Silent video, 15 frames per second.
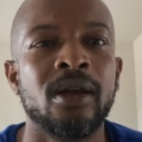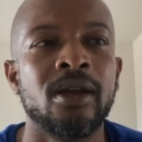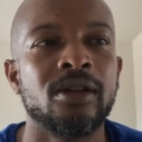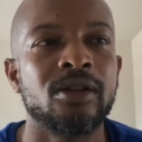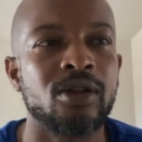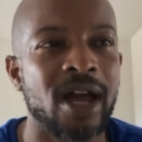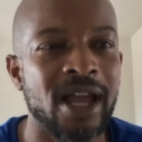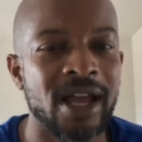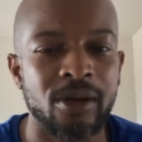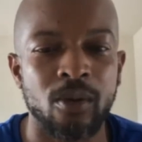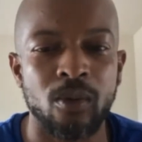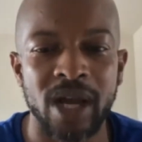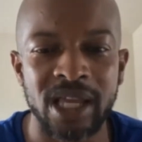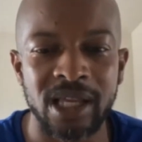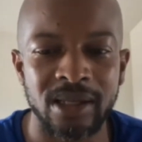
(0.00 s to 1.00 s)
So I had to
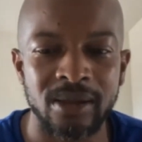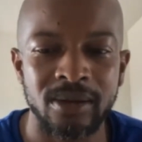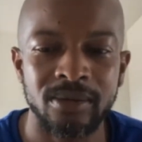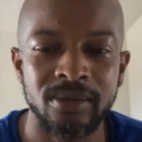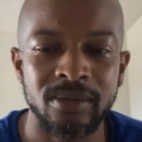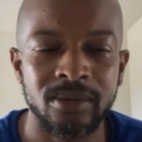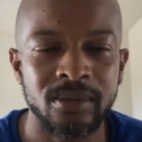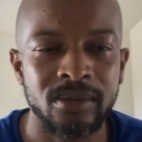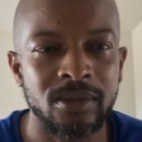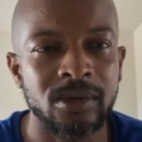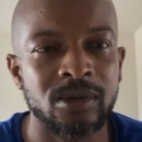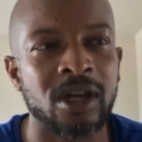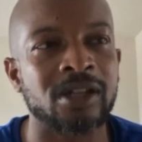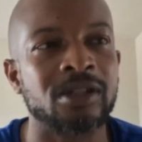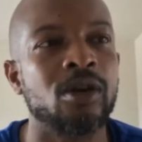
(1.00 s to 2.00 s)
wait
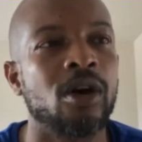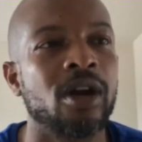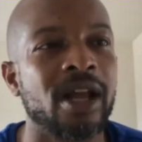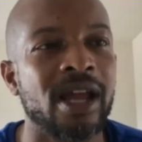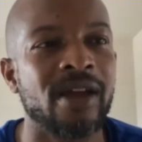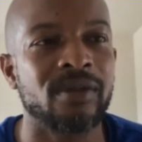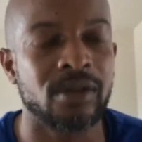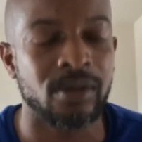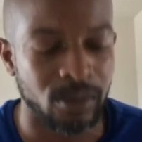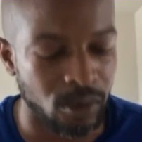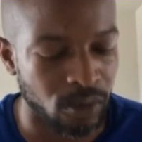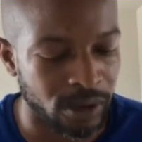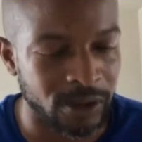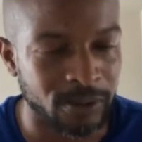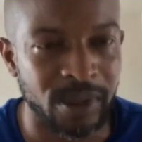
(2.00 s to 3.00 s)
till I started having some
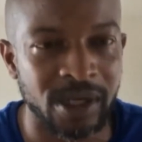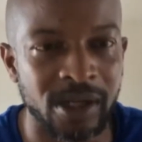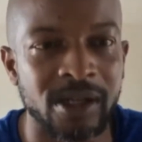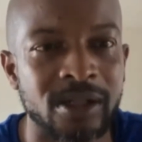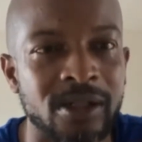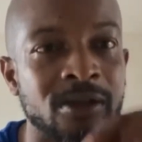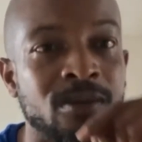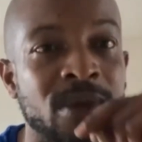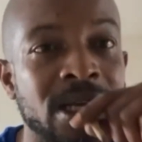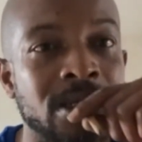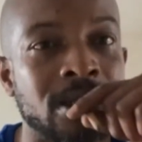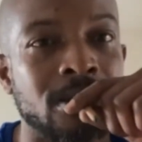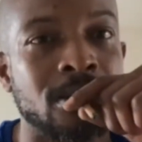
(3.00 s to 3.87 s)
new experiences, basically,